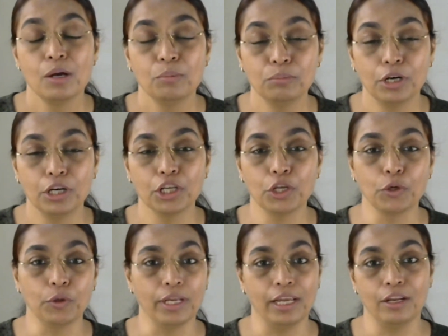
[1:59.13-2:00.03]

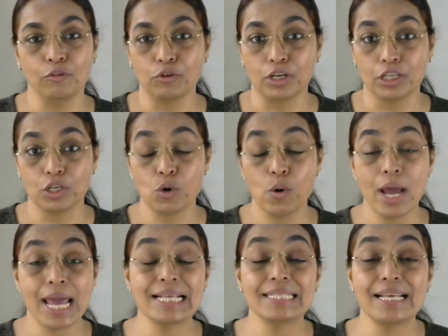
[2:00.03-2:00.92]
Mercury in Virgo
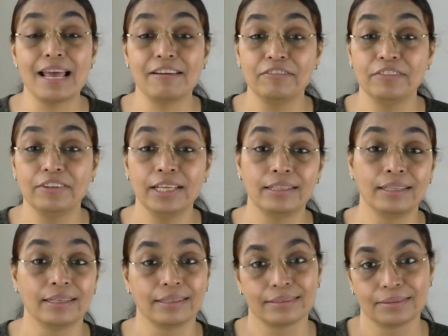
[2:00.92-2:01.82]
has
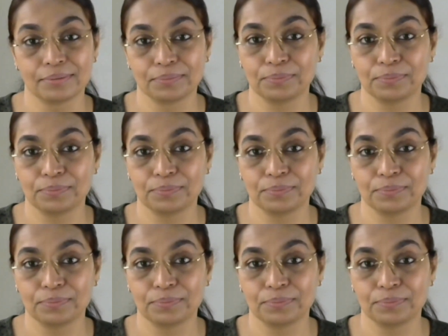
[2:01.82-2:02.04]
everything: